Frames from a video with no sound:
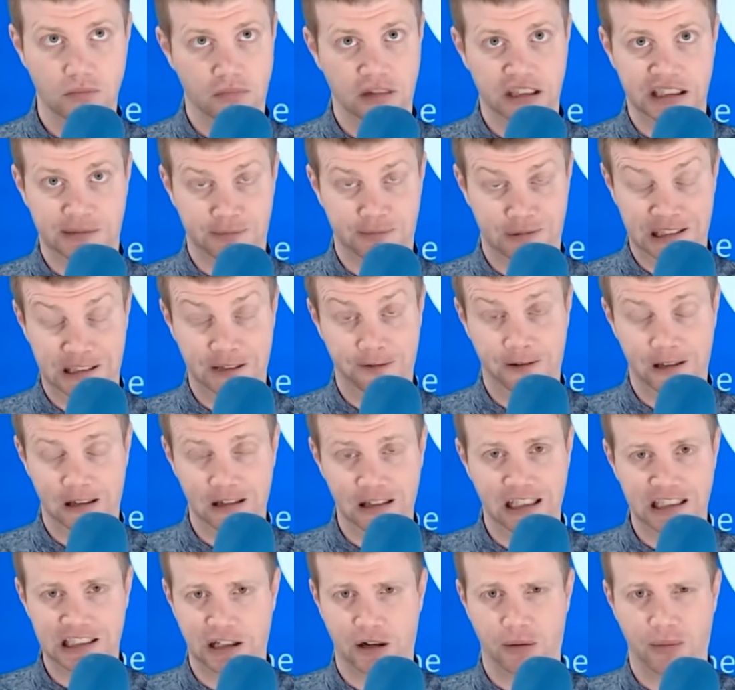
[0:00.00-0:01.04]
specifically
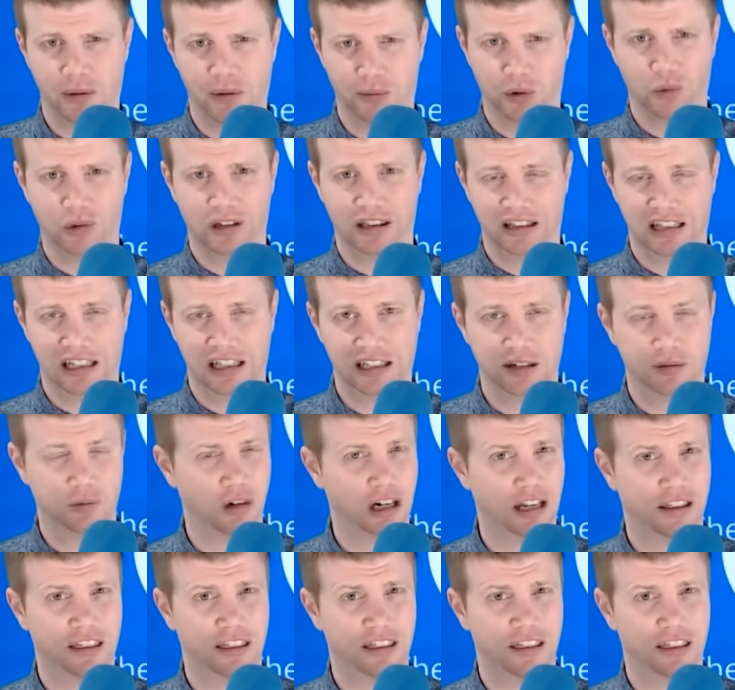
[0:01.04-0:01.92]
because I remember what they did one.